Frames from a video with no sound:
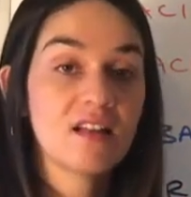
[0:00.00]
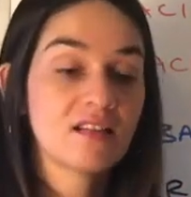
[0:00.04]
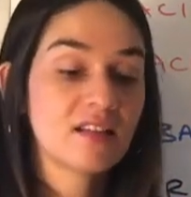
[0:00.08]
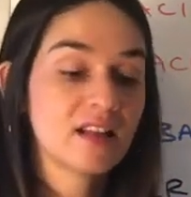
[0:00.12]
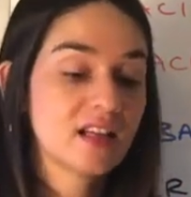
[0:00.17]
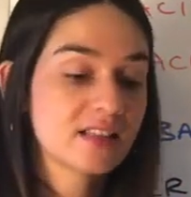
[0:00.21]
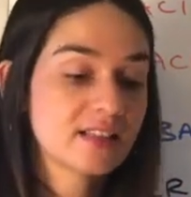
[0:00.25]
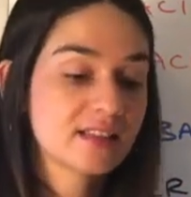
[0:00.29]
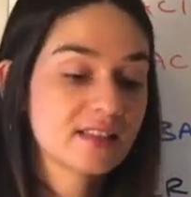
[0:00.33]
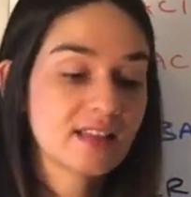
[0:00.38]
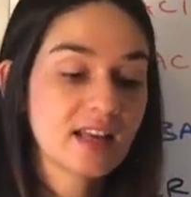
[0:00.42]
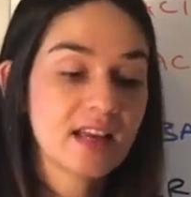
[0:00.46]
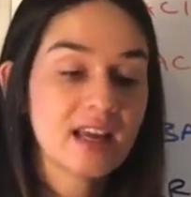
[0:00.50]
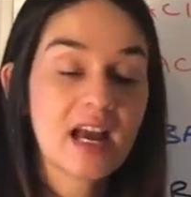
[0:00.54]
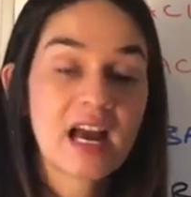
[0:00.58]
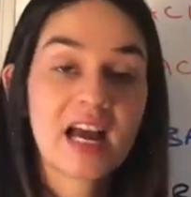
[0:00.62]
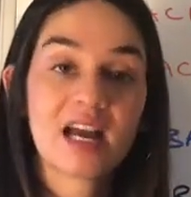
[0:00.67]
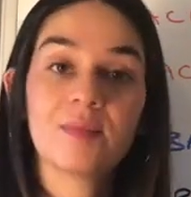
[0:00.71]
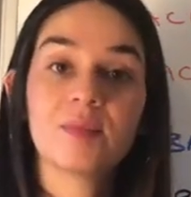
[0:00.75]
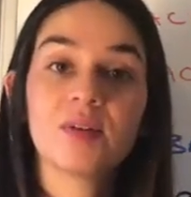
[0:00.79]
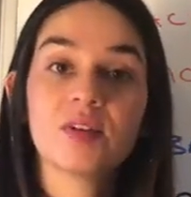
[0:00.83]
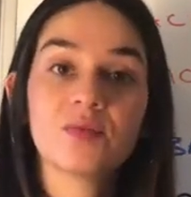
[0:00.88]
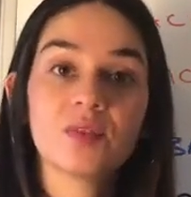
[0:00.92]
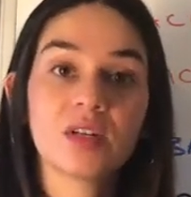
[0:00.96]
Let's say
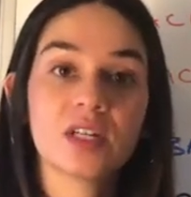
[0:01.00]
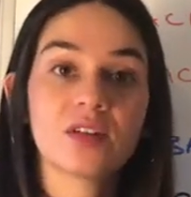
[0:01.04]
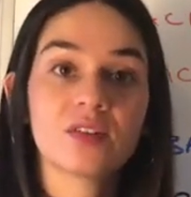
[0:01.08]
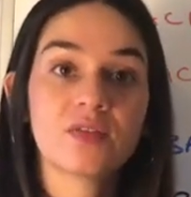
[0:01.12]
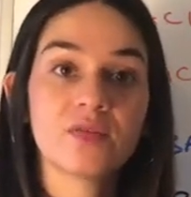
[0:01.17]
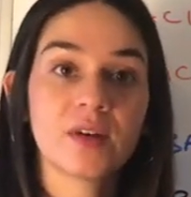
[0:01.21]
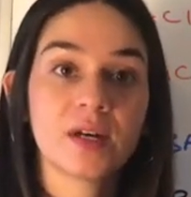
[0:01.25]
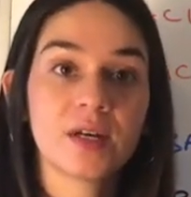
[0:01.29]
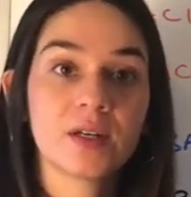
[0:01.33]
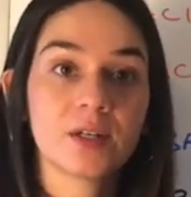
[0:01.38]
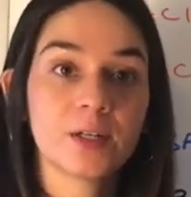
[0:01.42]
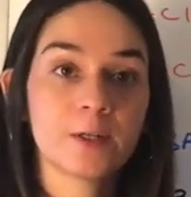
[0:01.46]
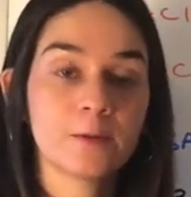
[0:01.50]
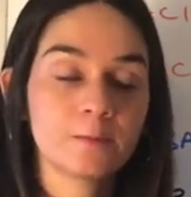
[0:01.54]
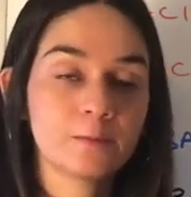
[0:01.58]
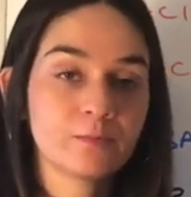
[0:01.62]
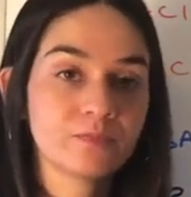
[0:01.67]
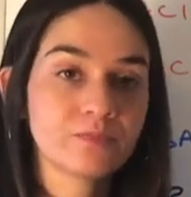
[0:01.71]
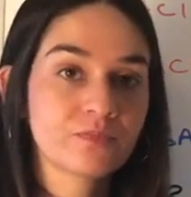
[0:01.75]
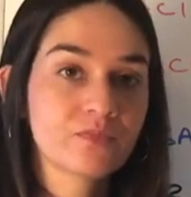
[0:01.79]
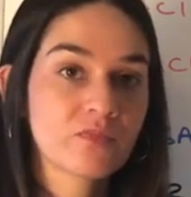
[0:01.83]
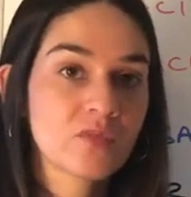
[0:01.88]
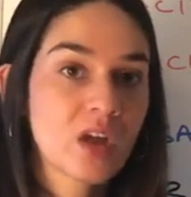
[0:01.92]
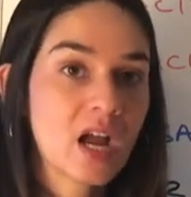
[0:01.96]
I'm in renal failure,
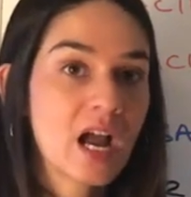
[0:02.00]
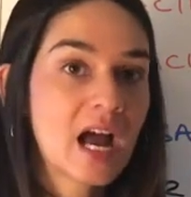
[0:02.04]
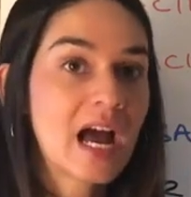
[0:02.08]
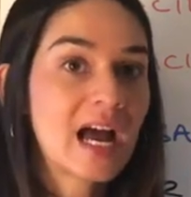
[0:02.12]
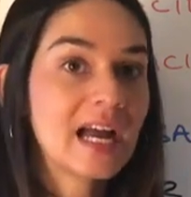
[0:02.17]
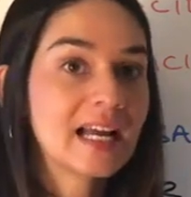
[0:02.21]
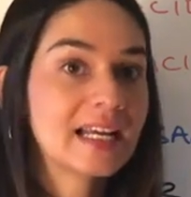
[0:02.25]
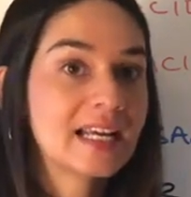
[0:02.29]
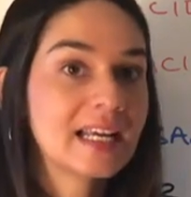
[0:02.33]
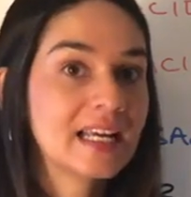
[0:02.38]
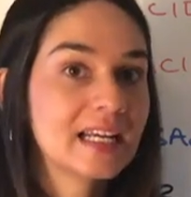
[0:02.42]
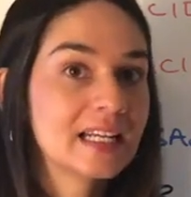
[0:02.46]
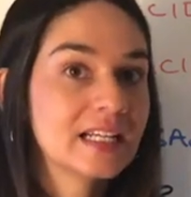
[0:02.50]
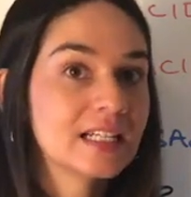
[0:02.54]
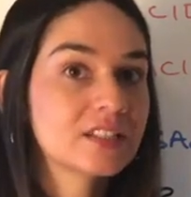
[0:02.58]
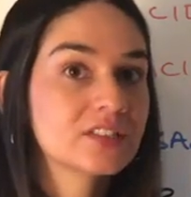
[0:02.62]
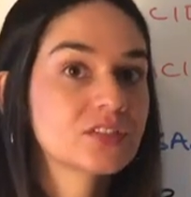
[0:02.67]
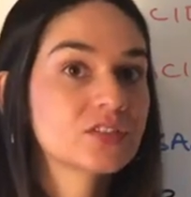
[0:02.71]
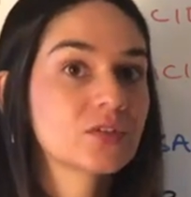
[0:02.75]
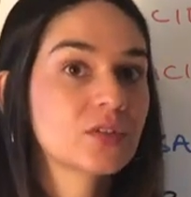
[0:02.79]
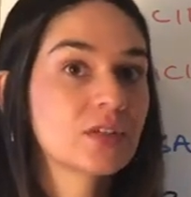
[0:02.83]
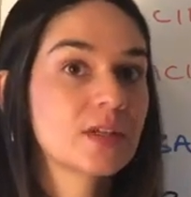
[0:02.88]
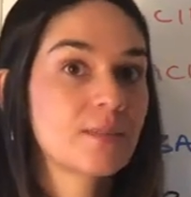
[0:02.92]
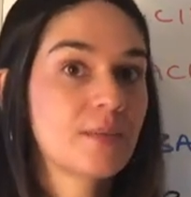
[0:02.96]
I can't
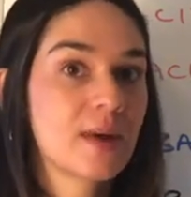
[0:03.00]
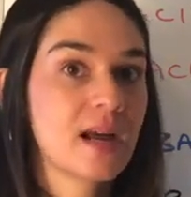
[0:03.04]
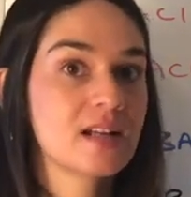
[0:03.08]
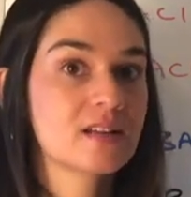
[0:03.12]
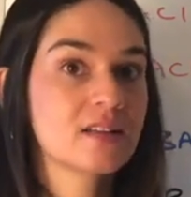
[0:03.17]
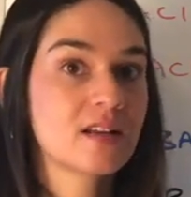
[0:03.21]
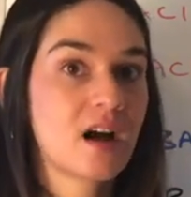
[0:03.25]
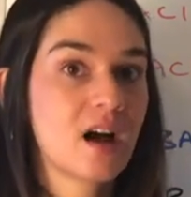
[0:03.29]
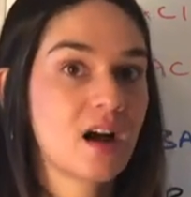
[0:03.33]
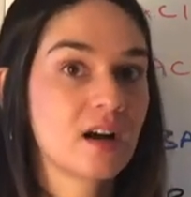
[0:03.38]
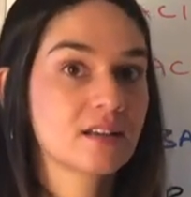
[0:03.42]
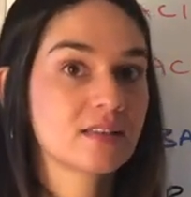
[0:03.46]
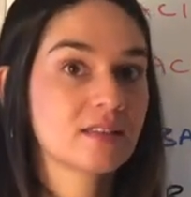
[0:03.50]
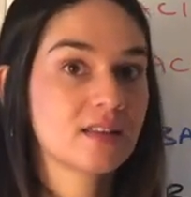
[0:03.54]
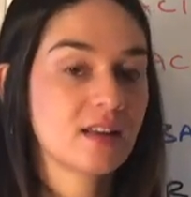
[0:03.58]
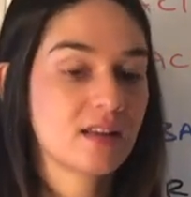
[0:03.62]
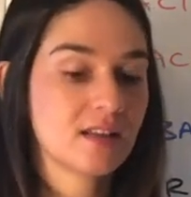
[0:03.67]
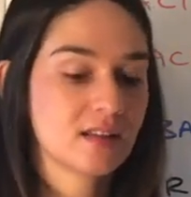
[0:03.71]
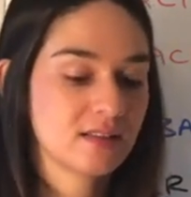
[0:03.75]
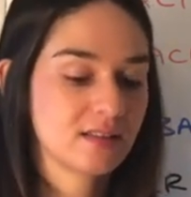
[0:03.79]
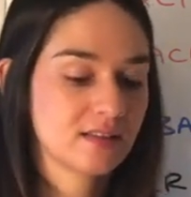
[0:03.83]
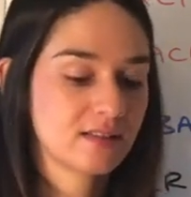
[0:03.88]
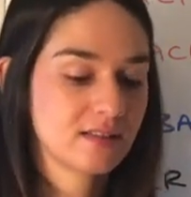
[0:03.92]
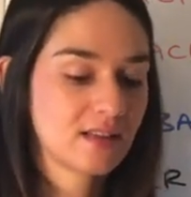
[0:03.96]
excrete my
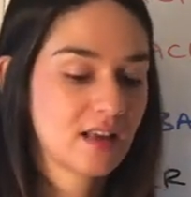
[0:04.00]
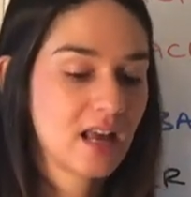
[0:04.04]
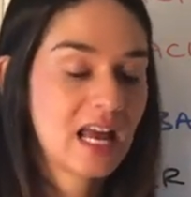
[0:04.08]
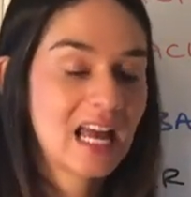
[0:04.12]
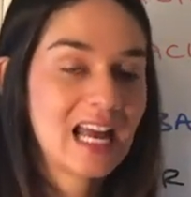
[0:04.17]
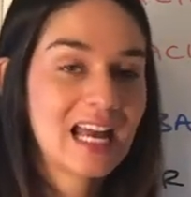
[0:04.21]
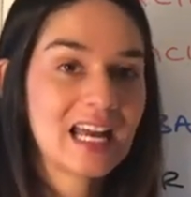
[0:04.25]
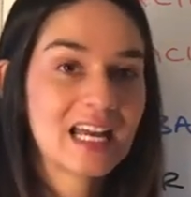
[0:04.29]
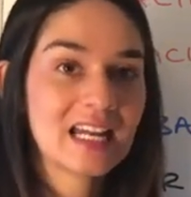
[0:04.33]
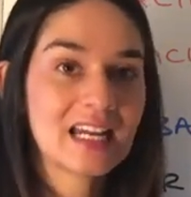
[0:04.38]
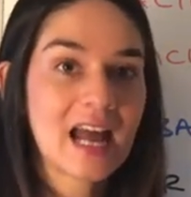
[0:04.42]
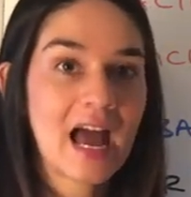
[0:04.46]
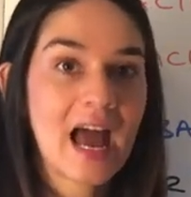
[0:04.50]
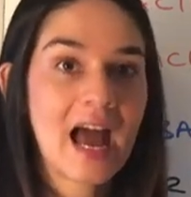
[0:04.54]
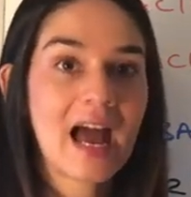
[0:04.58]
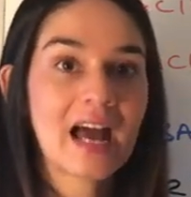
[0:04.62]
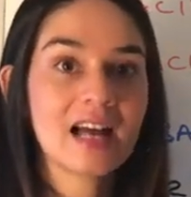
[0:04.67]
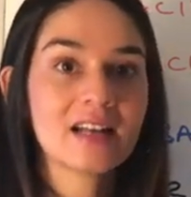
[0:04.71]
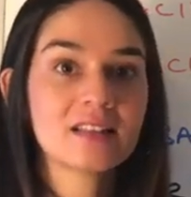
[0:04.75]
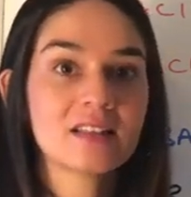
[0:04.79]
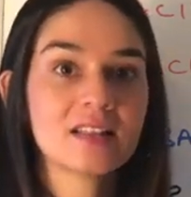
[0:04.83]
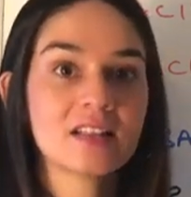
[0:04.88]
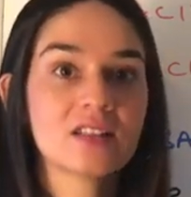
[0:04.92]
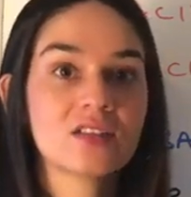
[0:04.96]
toxins, and
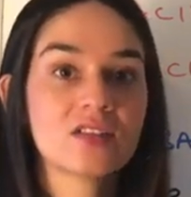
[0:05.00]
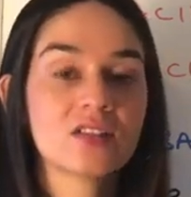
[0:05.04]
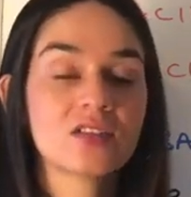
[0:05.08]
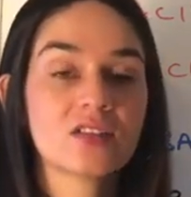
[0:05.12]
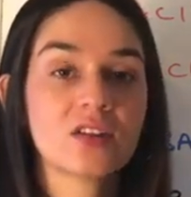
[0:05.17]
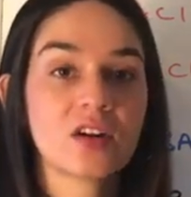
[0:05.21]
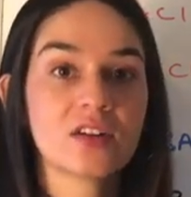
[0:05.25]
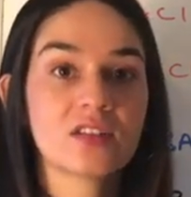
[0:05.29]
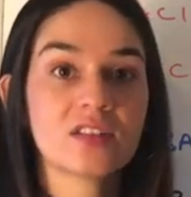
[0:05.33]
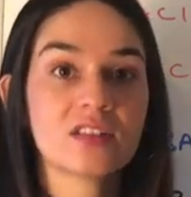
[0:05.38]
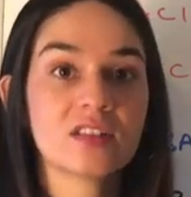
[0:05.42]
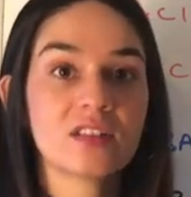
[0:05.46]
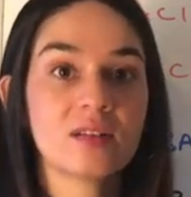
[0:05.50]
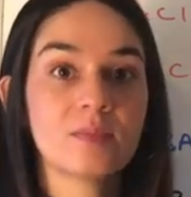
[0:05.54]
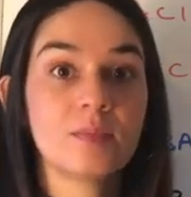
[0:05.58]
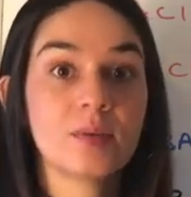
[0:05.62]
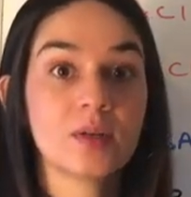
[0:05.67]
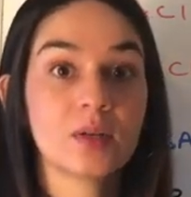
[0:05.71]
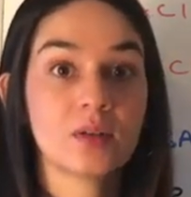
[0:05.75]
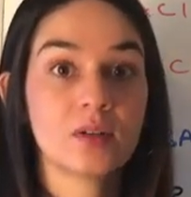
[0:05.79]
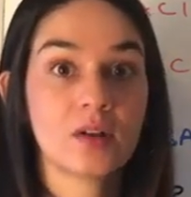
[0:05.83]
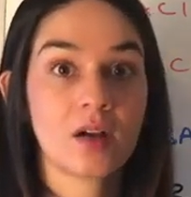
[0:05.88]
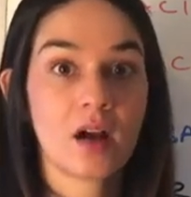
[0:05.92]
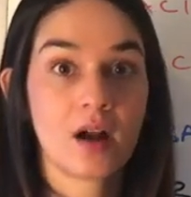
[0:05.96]
acid starts to
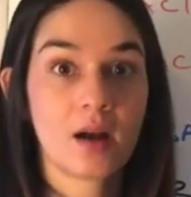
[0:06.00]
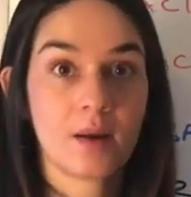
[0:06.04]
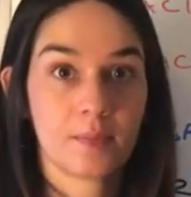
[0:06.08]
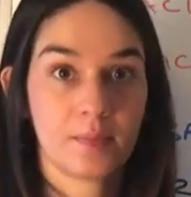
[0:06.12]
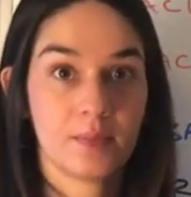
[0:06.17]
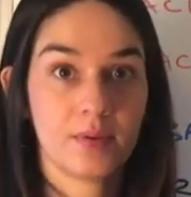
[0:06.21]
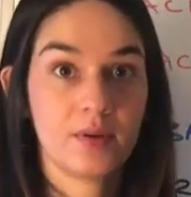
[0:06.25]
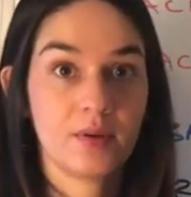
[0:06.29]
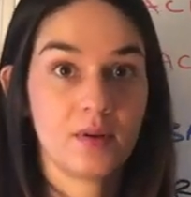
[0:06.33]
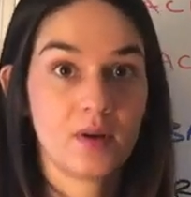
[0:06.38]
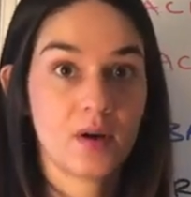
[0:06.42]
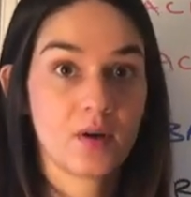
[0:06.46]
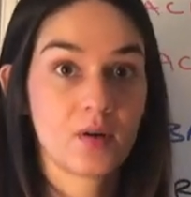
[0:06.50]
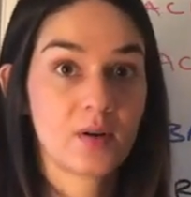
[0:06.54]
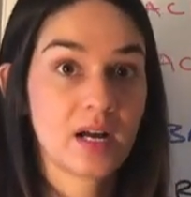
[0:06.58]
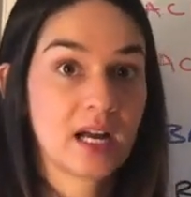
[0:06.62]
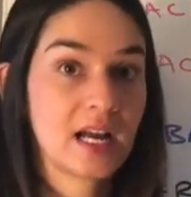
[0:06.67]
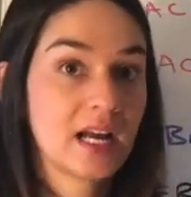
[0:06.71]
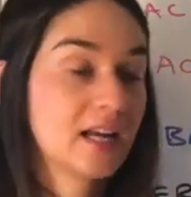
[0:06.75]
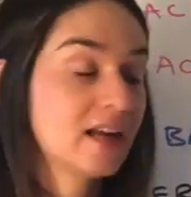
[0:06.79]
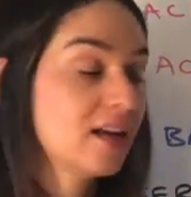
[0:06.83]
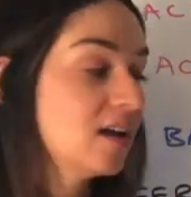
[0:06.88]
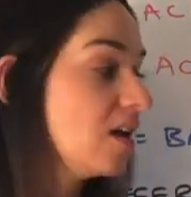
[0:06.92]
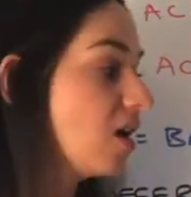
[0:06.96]
build up,
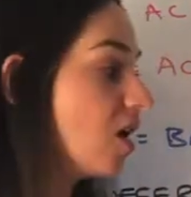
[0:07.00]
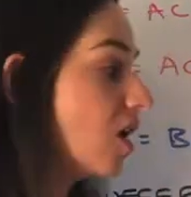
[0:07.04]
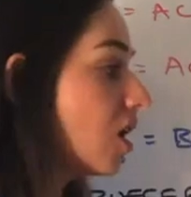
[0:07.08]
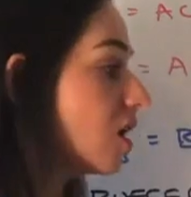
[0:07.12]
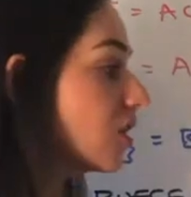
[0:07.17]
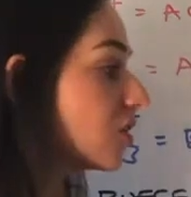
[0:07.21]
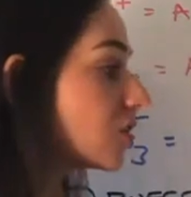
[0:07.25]
okay?